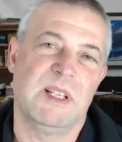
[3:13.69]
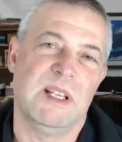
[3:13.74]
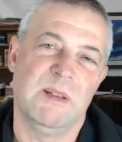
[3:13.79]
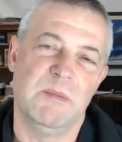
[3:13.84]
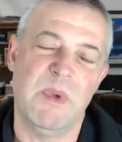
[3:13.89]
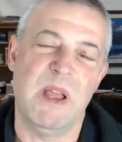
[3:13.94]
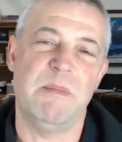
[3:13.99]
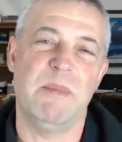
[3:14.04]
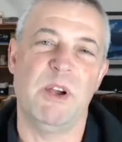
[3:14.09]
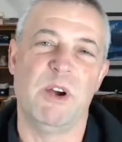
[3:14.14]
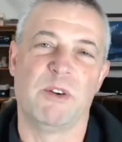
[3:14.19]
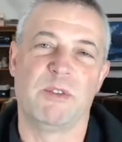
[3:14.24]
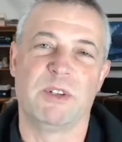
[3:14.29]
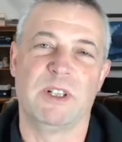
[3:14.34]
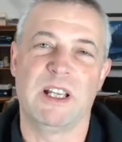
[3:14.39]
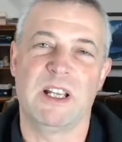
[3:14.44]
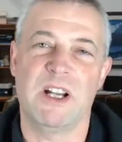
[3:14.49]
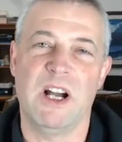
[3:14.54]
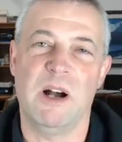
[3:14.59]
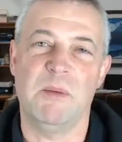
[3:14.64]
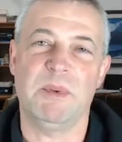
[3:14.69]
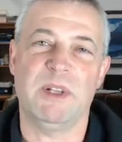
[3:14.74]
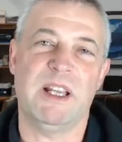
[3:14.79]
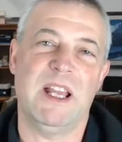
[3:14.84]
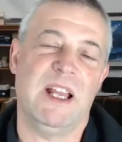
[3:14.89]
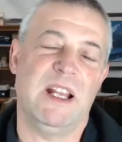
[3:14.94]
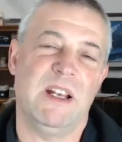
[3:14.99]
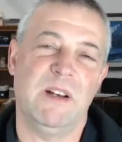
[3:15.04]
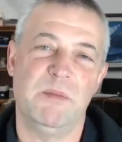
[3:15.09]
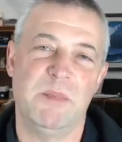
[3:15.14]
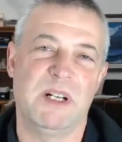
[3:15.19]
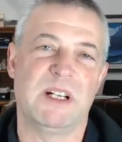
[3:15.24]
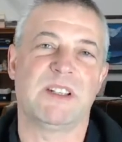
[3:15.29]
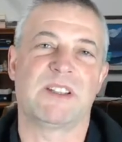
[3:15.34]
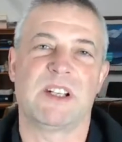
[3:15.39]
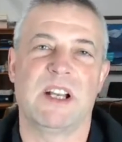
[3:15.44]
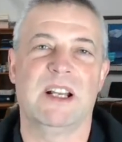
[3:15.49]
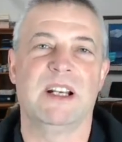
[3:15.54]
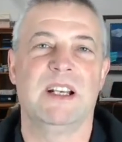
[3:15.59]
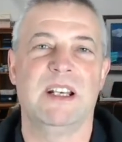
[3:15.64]
Maybe overly complicated, but
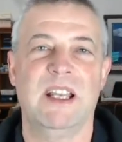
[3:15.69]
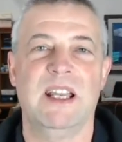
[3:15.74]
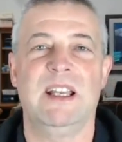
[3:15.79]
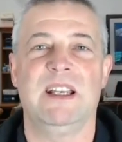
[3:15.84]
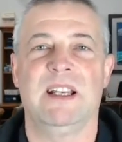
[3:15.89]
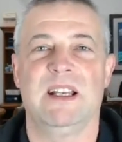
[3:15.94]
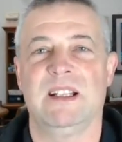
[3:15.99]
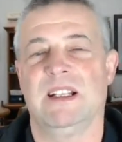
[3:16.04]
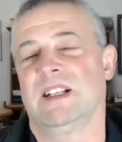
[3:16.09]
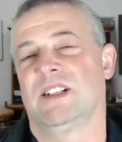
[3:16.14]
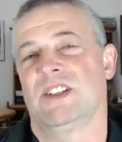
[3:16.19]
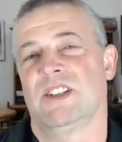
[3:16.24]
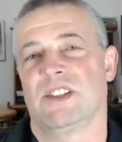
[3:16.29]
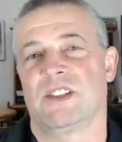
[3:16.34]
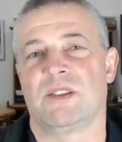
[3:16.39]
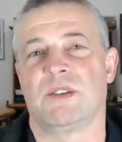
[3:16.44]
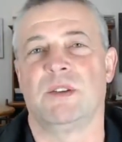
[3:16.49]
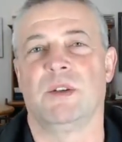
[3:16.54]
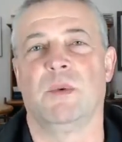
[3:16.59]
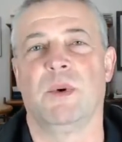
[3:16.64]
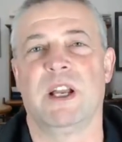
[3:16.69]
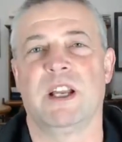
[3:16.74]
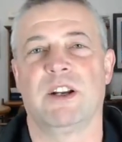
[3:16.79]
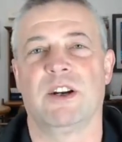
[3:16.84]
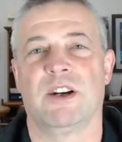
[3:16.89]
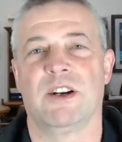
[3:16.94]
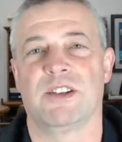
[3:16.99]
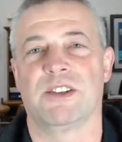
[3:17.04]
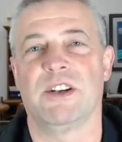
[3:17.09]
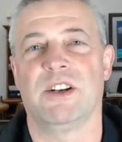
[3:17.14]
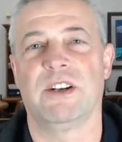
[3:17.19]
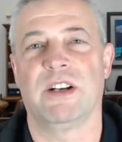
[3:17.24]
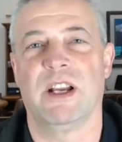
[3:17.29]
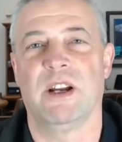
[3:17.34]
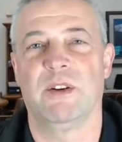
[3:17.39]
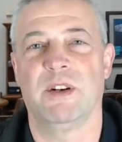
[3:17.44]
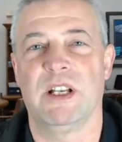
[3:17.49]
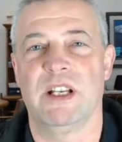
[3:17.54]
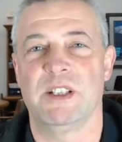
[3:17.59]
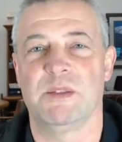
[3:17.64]
it's kind of neat, and that's just the way cars are
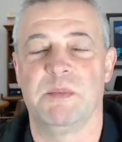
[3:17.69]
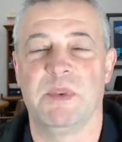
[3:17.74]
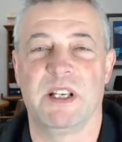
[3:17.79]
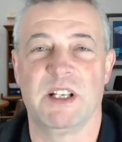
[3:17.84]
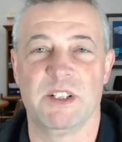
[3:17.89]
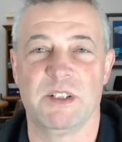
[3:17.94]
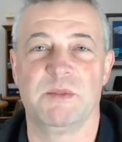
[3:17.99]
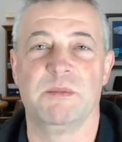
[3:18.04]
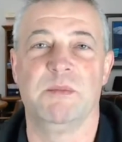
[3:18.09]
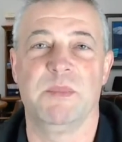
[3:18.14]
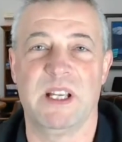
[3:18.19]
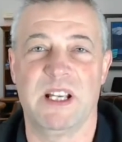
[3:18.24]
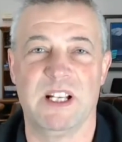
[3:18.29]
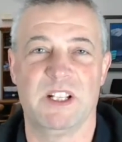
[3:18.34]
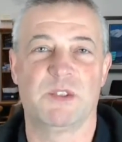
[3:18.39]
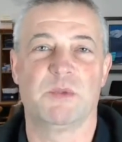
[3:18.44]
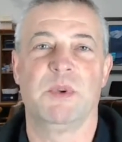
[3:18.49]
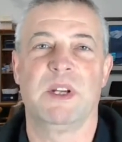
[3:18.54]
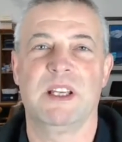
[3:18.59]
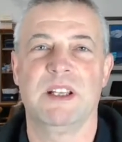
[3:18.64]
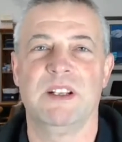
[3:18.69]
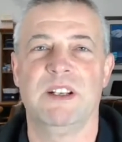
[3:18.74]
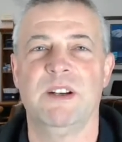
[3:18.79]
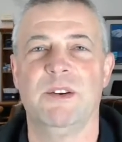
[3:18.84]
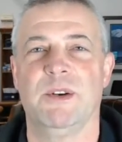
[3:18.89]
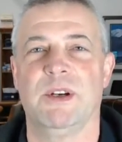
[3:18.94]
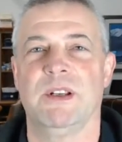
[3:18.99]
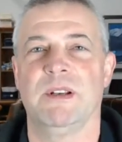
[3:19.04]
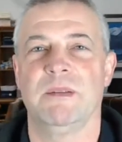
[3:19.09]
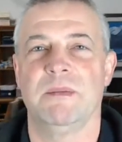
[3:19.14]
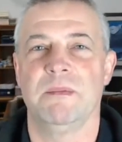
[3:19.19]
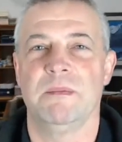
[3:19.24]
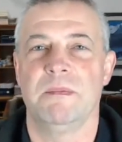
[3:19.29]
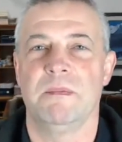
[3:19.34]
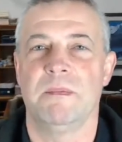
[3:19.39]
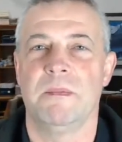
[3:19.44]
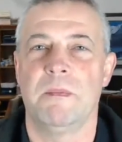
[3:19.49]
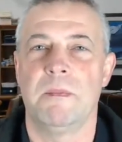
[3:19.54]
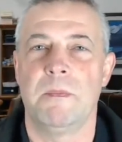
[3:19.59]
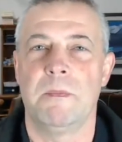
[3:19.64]
nowadays because we can do
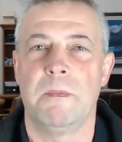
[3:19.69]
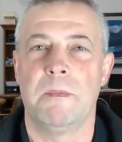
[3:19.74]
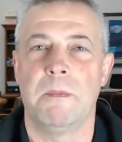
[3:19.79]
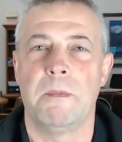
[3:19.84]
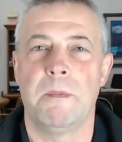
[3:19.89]
it.